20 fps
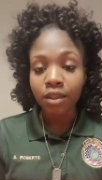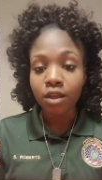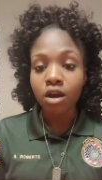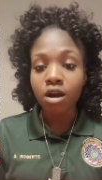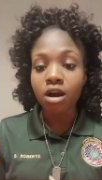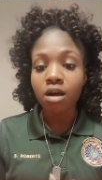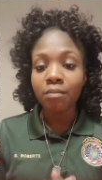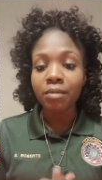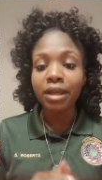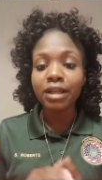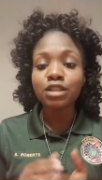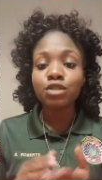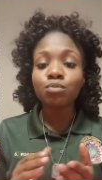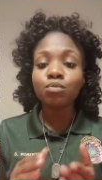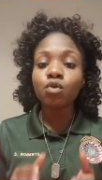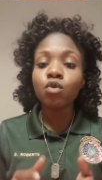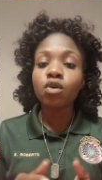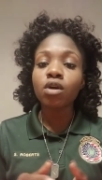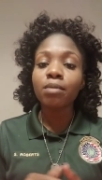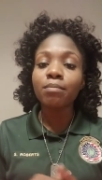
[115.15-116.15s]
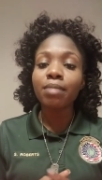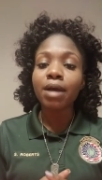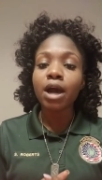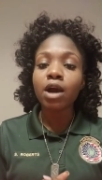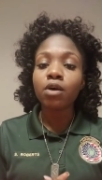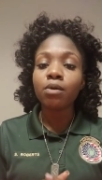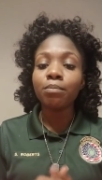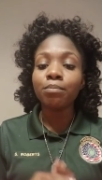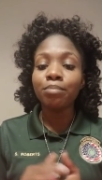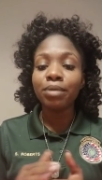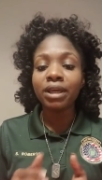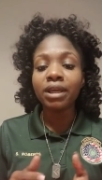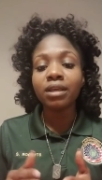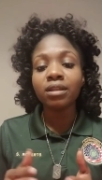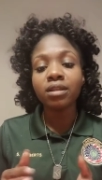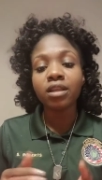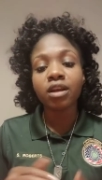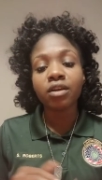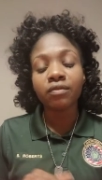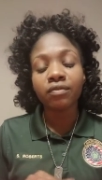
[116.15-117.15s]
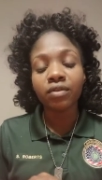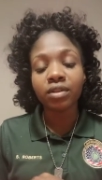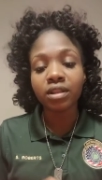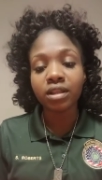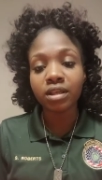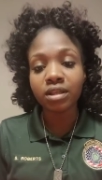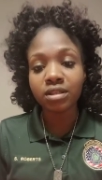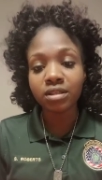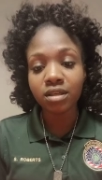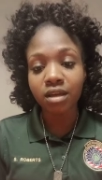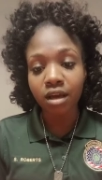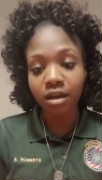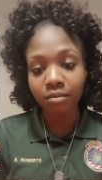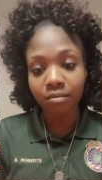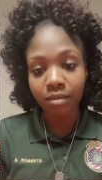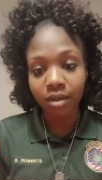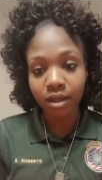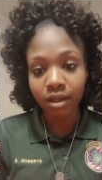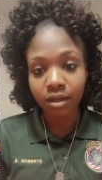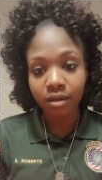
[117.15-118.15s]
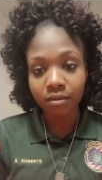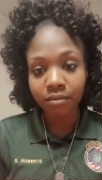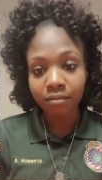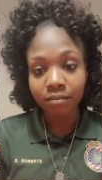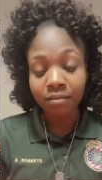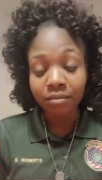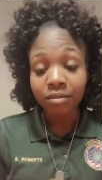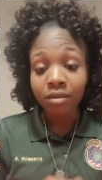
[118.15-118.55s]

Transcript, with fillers: Um, it's more about being there for these young men.